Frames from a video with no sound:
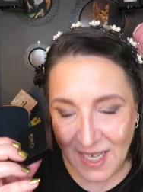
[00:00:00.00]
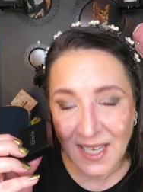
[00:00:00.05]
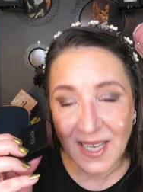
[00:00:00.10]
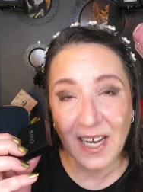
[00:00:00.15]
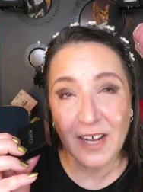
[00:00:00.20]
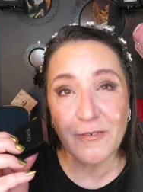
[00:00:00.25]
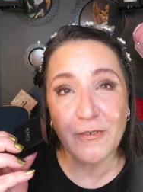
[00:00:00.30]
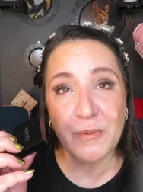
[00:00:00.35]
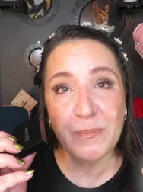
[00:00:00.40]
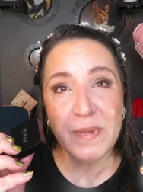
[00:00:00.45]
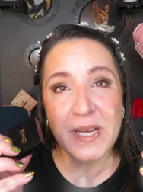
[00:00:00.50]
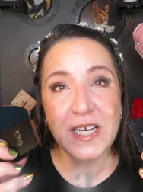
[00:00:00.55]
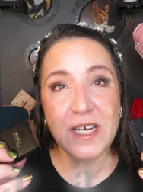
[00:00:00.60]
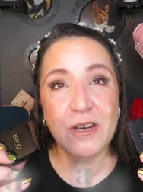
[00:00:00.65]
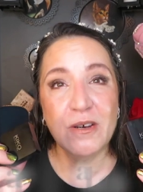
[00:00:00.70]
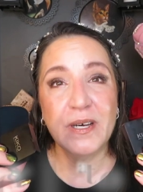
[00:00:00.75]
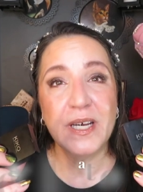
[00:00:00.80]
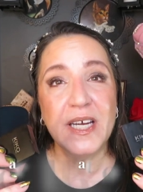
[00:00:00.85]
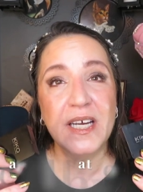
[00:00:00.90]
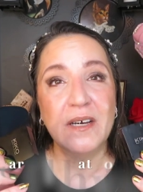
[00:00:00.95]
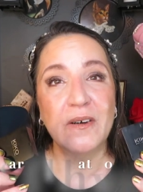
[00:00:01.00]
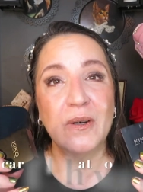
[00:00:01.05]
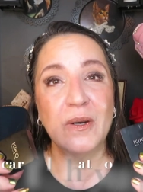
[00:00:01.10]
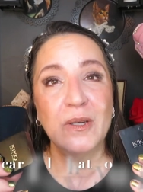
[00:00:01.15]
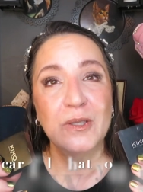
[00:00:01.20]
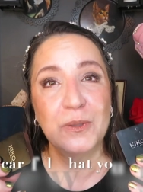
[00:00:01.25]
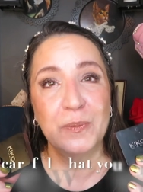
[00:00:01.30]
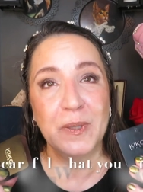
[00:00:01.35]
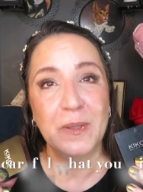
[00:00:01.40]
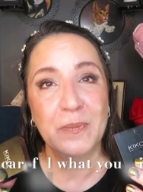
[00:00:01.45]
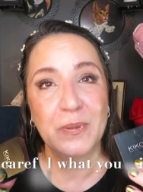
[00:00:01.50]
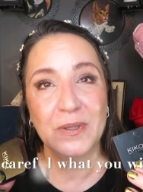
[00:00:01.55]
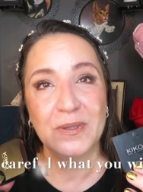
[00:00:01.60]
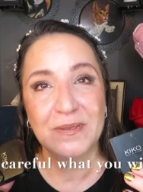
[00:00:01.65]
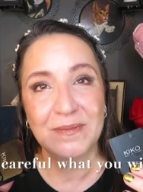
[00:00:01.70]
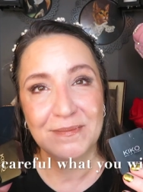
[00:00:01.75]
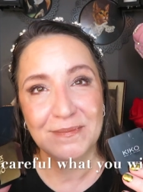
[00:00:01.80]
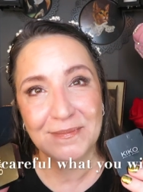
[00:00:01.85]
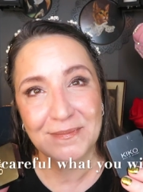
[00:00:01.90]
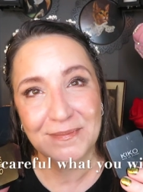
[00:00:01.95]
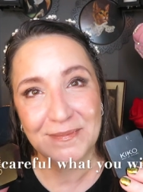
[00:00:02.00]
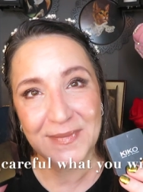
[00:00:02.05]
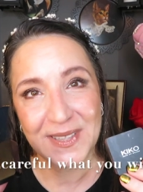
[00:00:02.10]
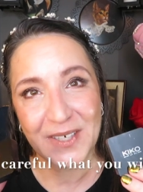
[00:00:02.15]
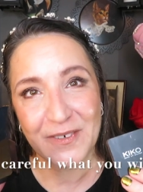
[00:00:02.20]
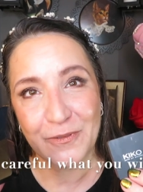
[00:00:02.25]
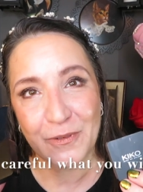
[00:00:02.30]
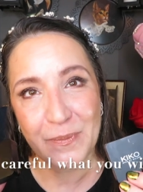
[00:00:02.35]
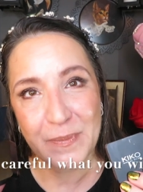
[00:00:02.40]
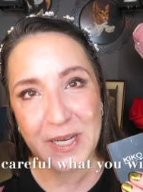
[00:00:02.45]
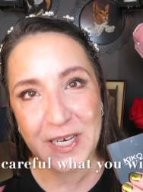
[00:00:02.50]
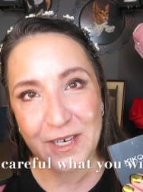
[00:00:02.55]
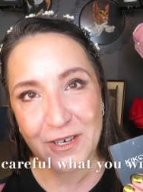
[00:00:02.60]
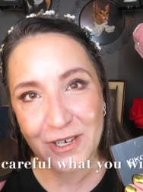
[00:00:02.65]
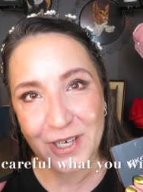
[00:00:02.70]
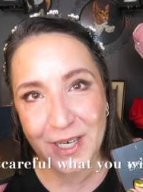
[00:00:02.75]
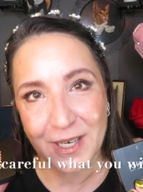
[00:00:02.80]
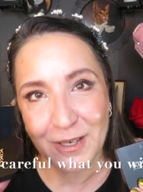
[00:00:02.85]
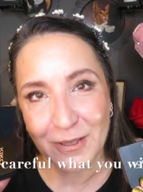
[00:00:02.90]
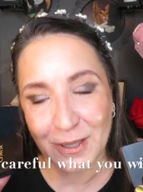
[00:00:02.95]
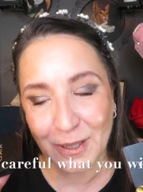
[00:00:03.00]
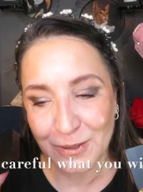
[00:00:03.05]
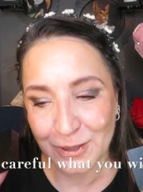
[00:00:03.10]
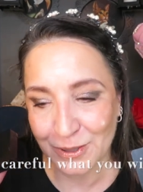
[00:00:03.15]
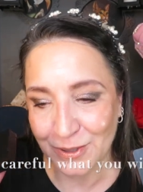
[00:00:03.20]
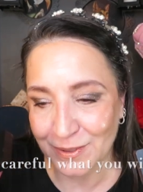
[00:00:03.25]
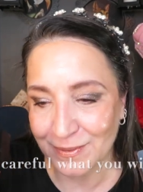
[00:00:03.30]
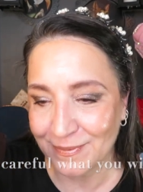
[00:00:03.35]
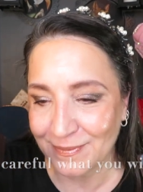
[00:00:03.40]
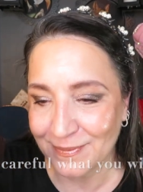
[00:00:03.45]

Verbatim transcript: Never meet your heroes, people. Never meet your heroes.